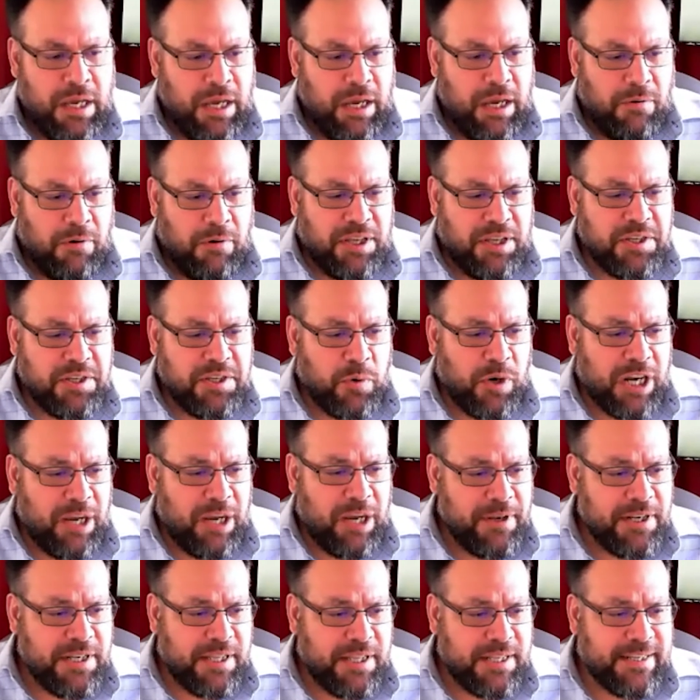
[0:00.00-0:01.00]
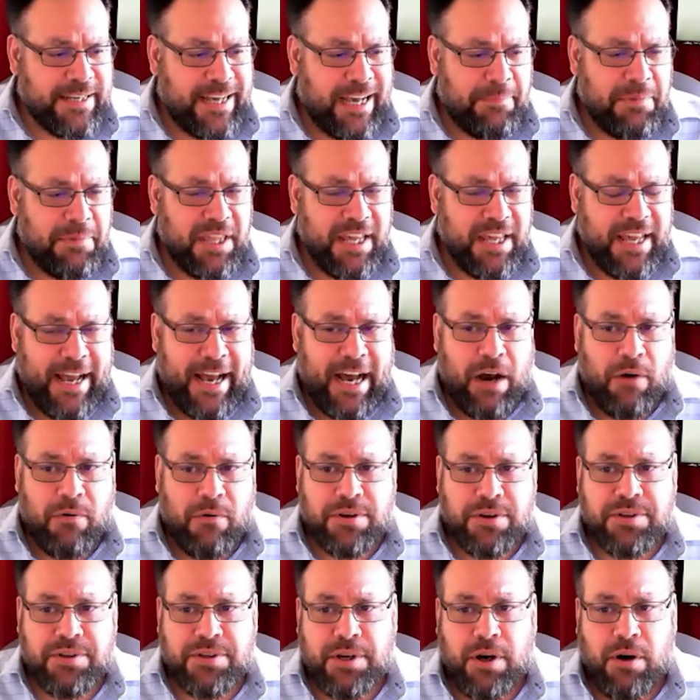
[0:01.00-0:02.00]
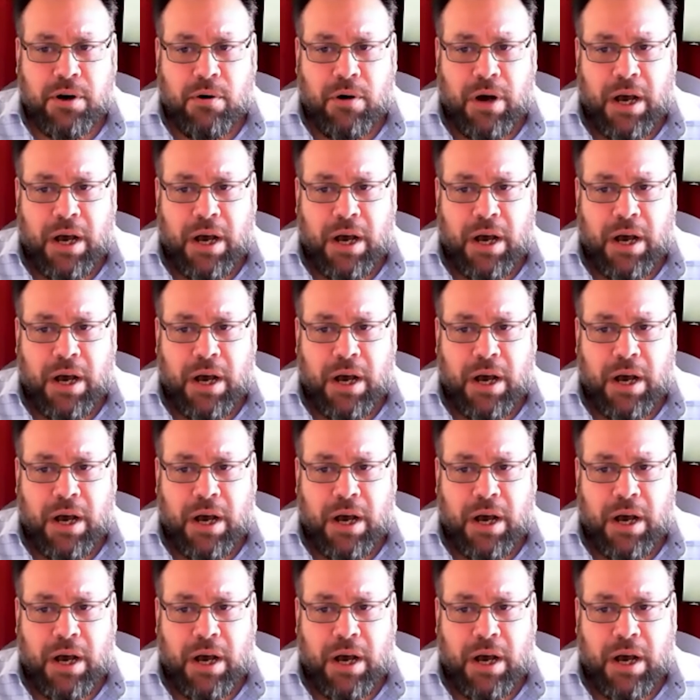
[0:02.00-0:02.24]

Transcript: Well, listen, we're coming to the top of the hour, so